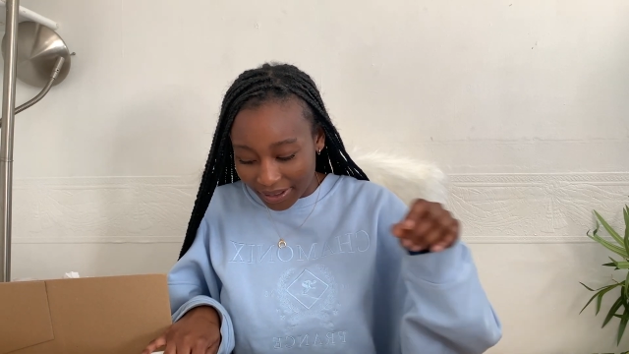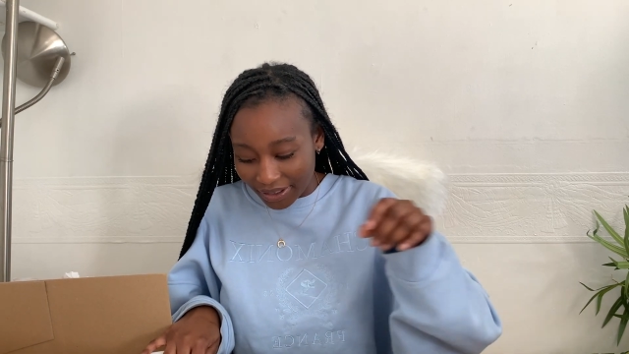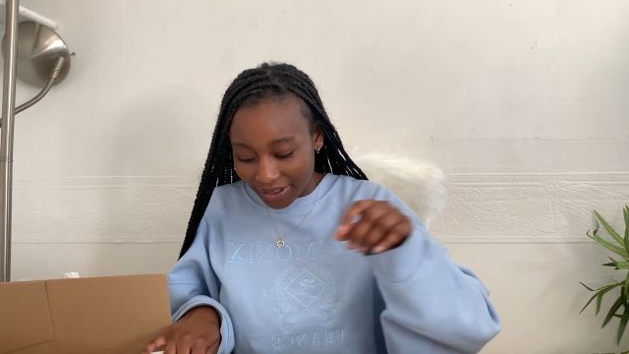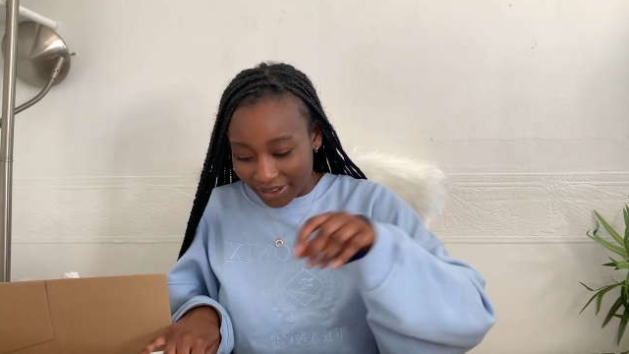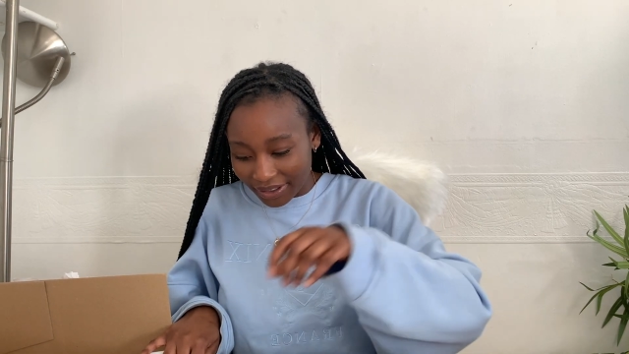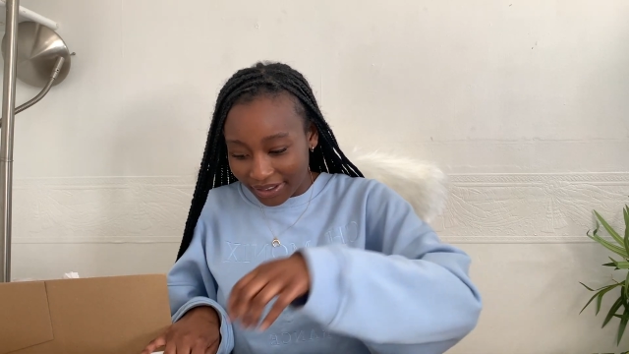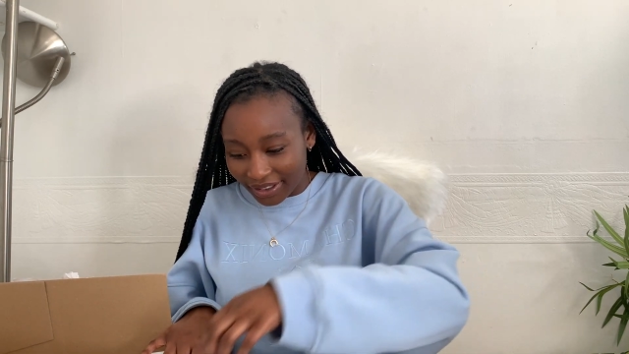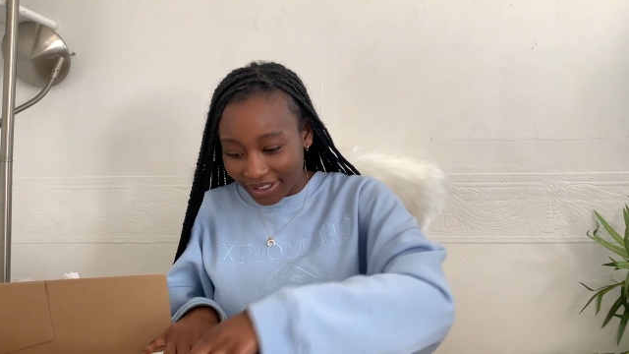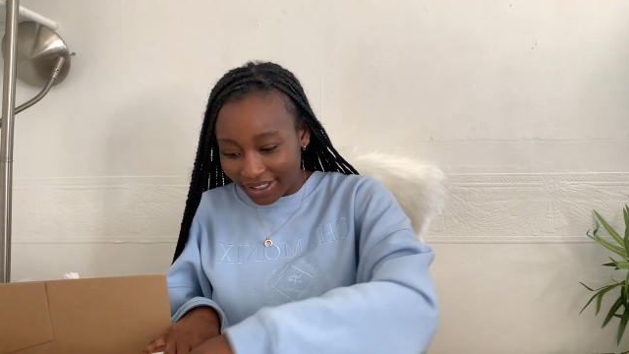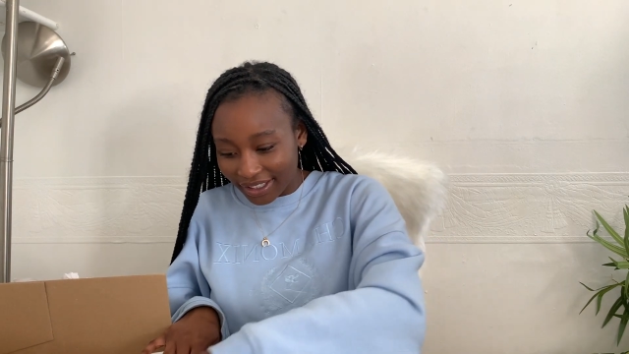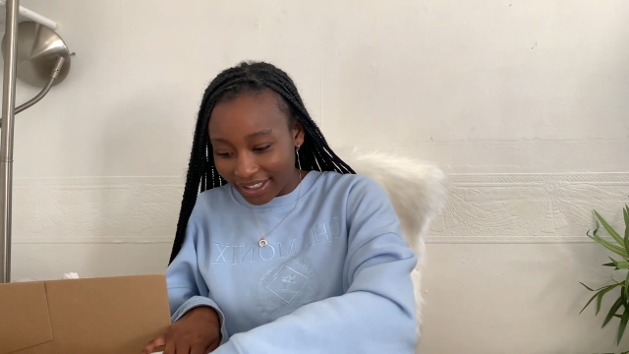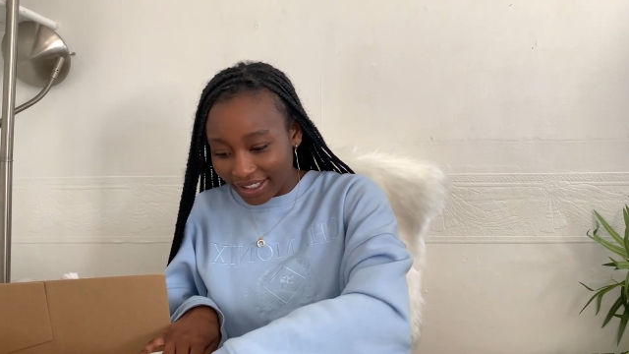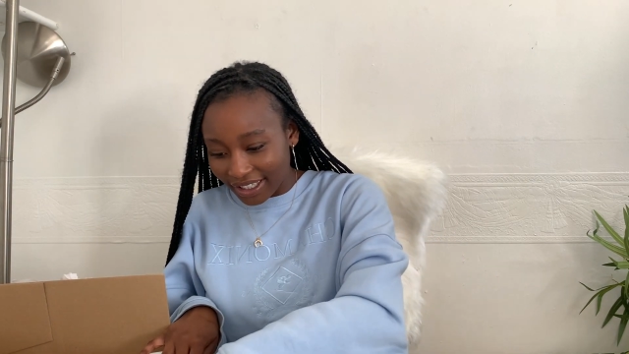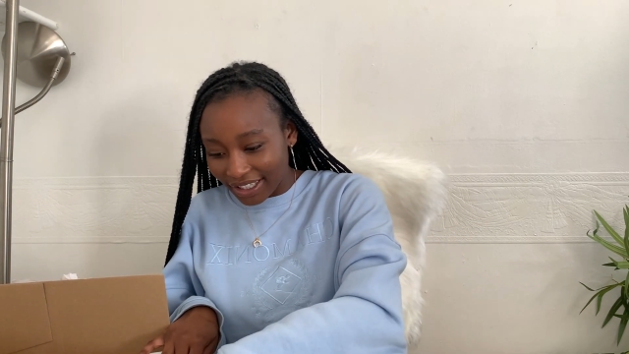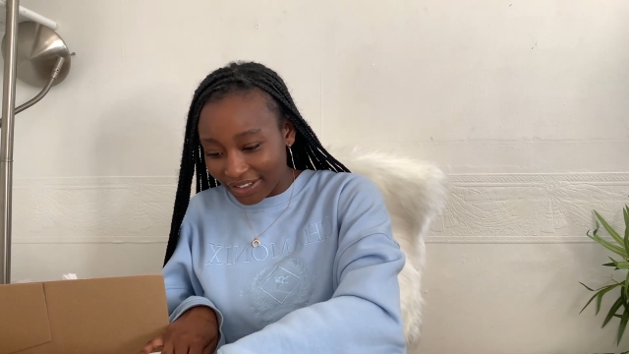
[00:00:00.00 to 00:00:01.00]
you know.
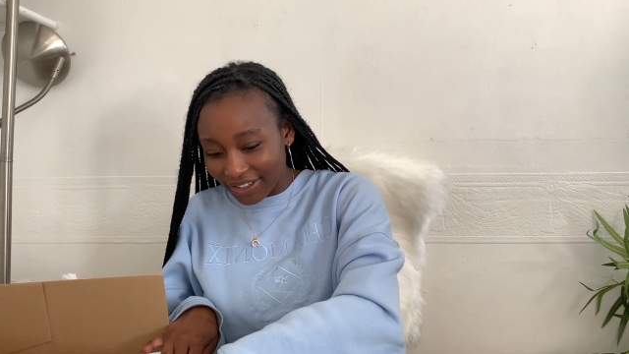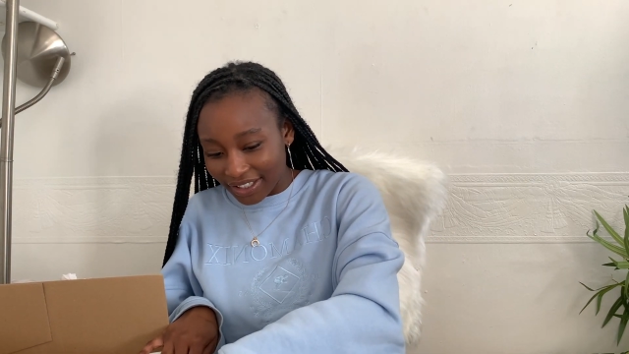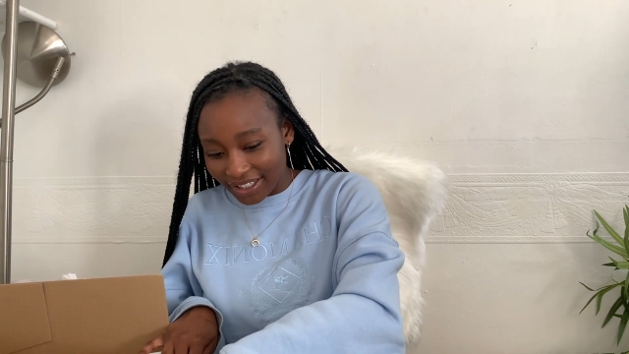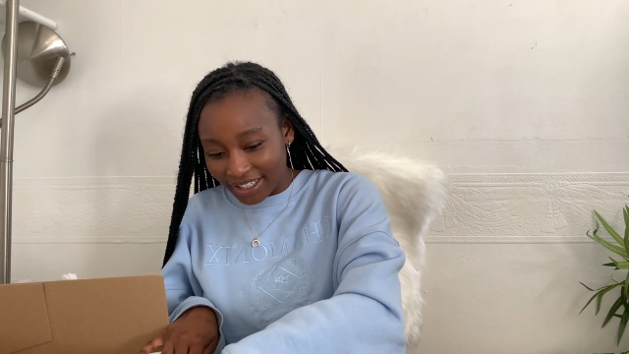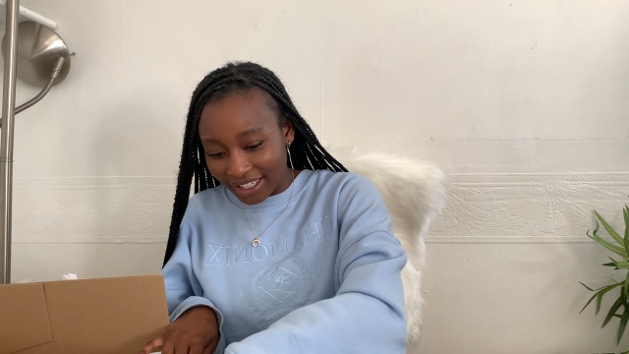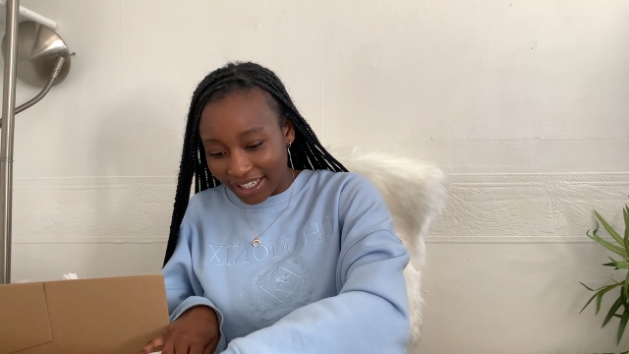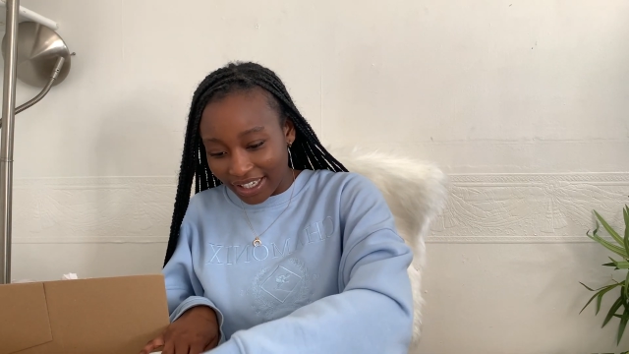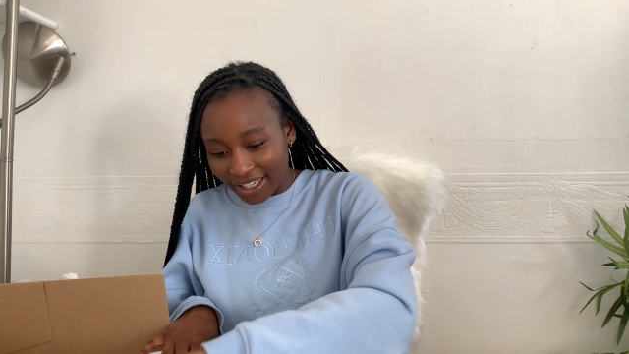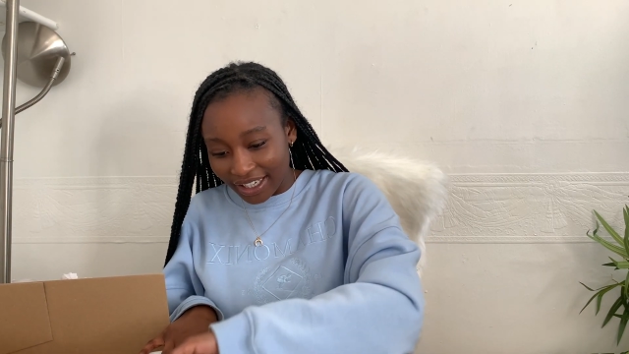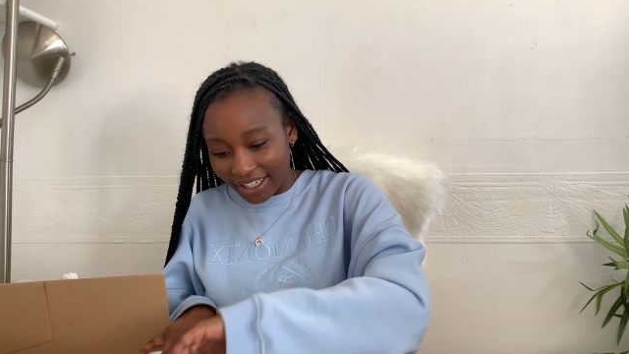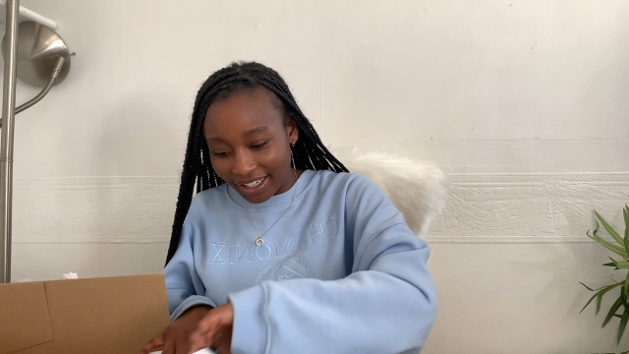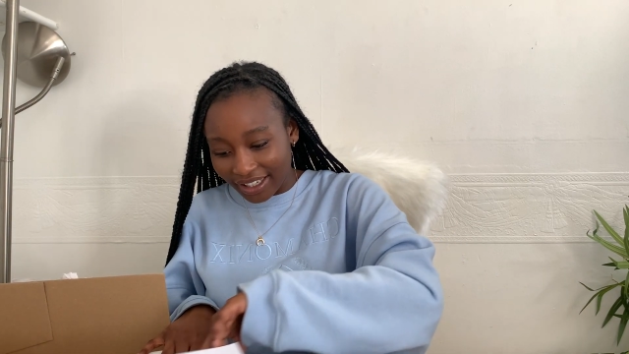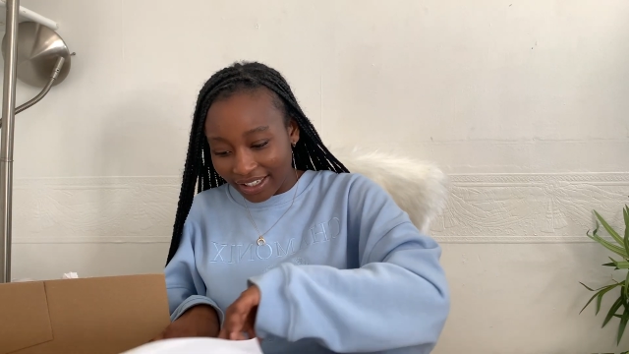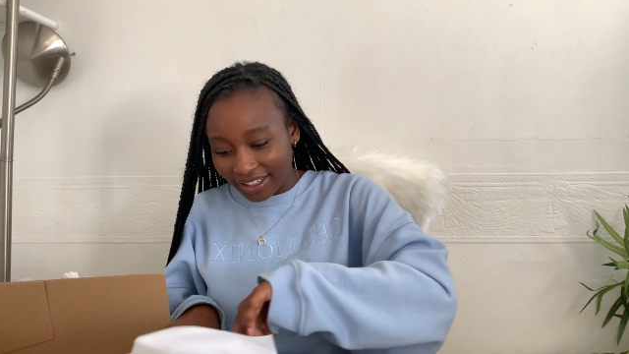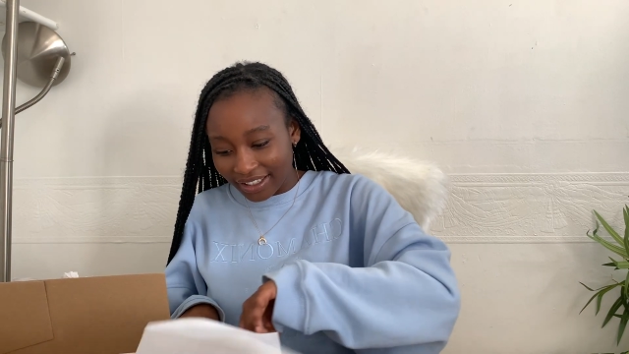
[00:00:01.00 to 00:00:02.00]
Interesting.